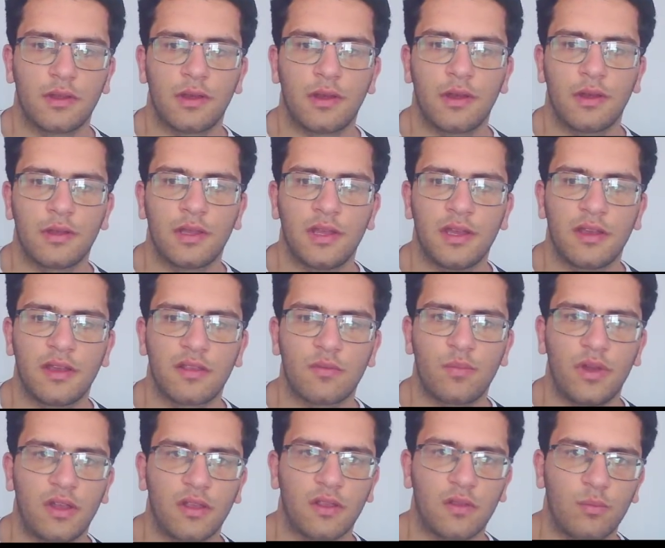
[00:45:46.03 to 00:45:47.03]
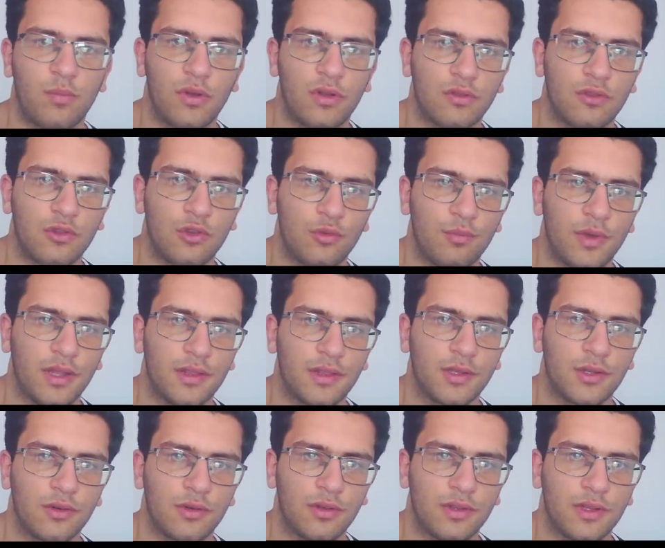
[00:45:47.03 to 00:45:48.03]
he has passed pawn too,
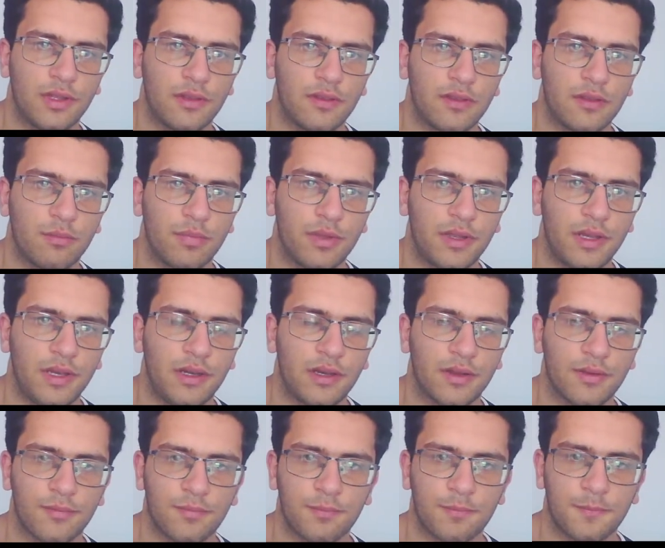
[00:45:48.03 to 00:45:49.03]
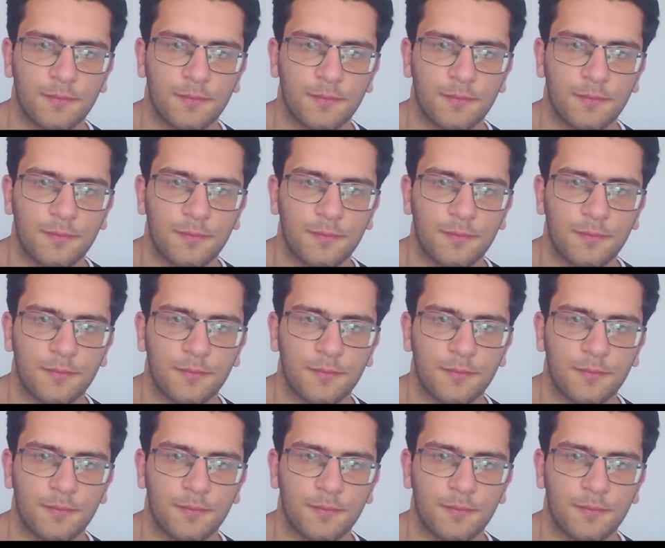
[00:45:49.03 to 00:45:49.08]
but you know that's a pin.